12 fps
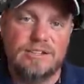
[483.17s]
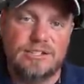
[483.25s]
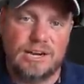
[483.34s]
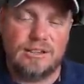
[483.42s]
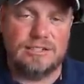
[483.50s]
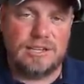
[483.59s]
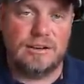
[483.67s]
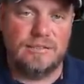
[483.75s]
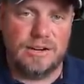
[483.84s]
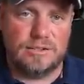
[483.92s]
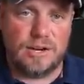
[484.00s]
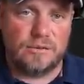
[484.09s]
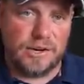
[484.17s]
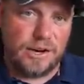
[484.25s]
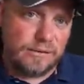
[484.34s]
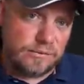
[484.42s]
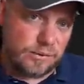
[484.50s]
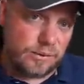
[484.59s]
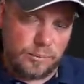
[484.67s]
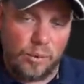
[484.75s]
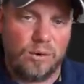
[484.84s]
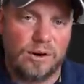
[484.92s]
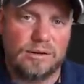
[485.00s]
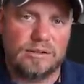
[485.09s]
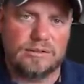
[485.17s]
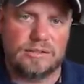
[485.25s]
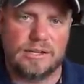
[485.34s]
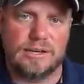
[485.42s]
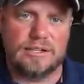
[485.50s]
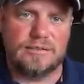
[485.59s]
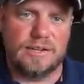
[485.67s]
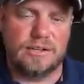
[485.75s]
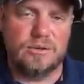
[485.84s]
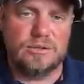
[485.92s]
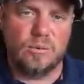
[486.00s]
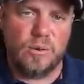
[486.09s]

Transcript: check these other videos out over here for more truck and SUV news.